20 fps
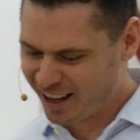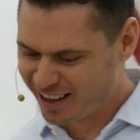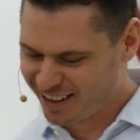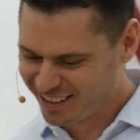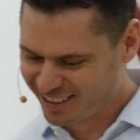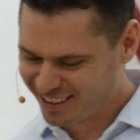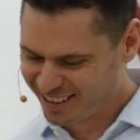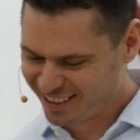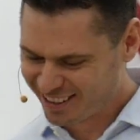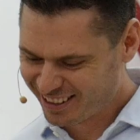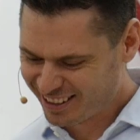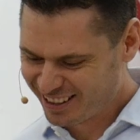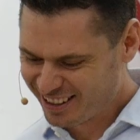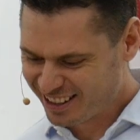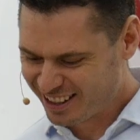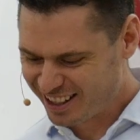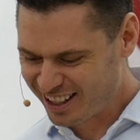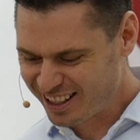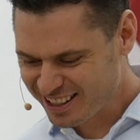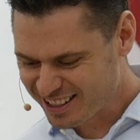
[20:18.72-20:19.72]
Amen.
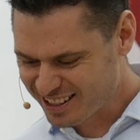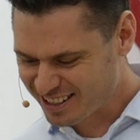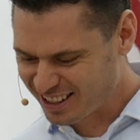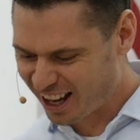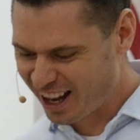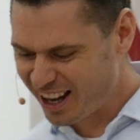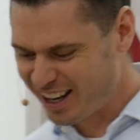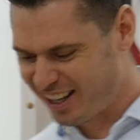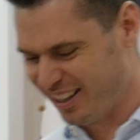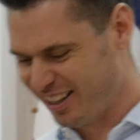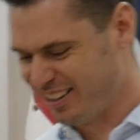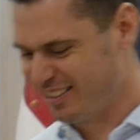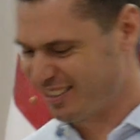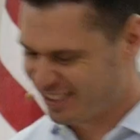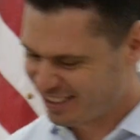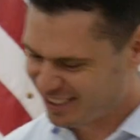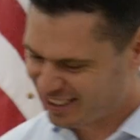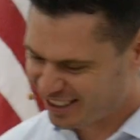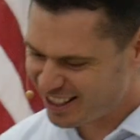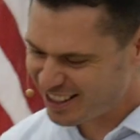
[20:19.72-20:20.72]
Get excited.
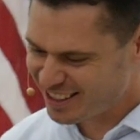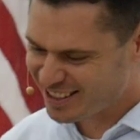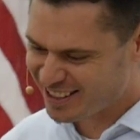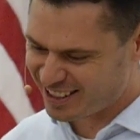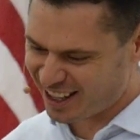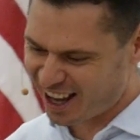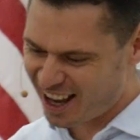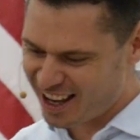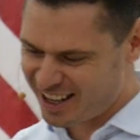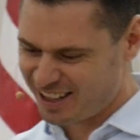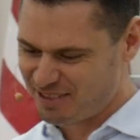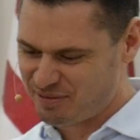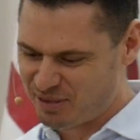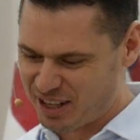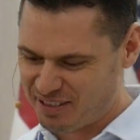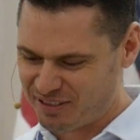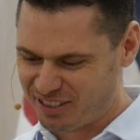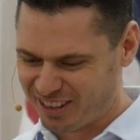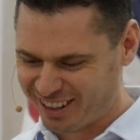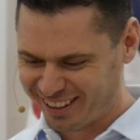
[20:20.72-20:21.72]
Get excited,
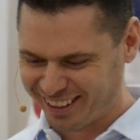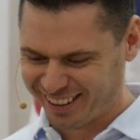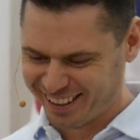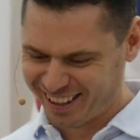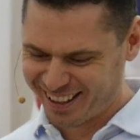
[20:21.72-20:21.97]
people.